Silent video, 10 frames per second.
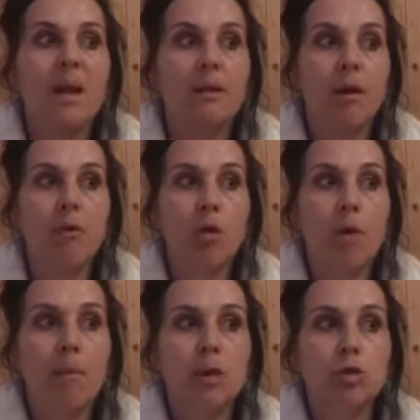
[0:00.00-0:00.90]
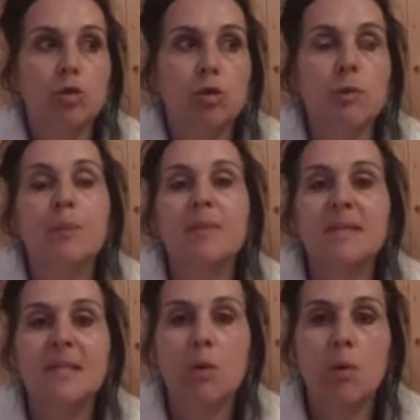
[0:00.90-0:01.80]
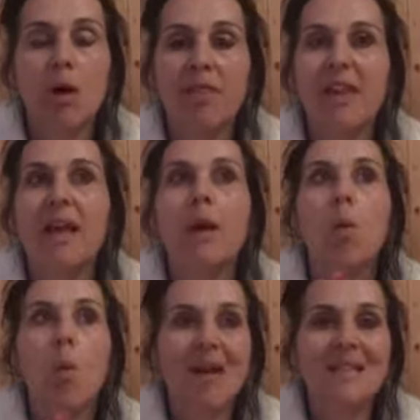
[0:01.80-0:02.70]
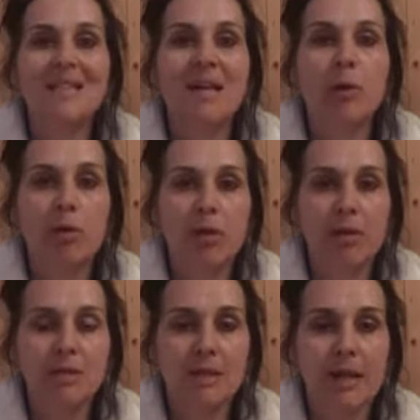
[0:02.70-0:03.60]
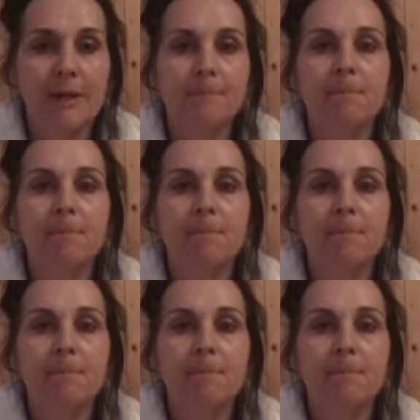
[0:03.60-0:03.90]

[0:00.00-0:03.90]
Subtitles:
that I've got in my drawer till I think Wednesday or Thursday.